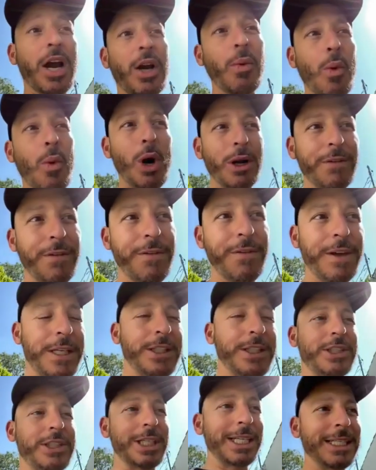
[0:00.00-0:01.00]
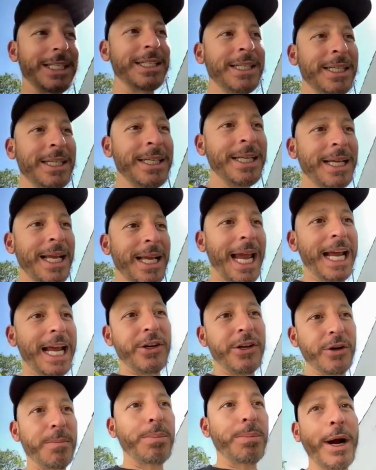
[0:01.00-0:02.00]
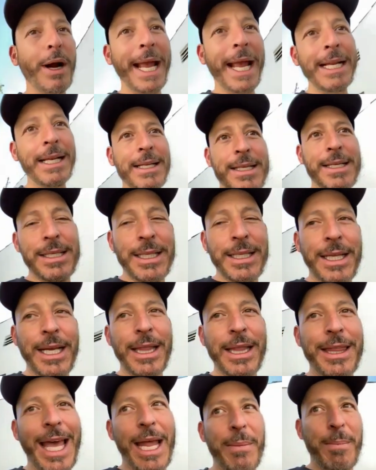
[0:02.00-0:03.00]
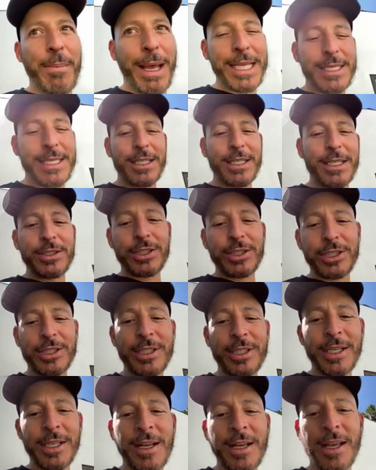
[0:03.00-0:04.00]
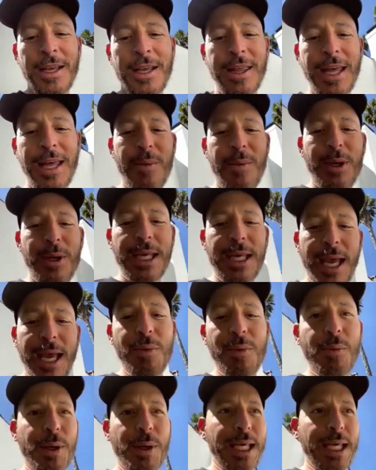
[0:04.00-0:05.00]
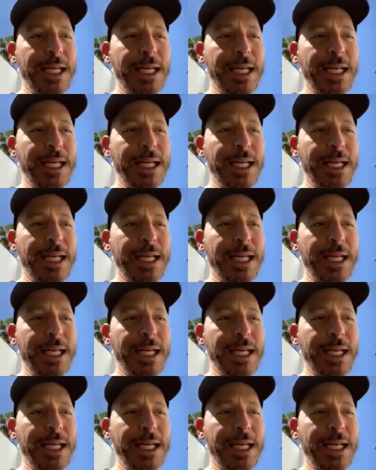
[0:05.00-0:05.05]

you're not going to want to finish it and your brain doesn't get that message that we get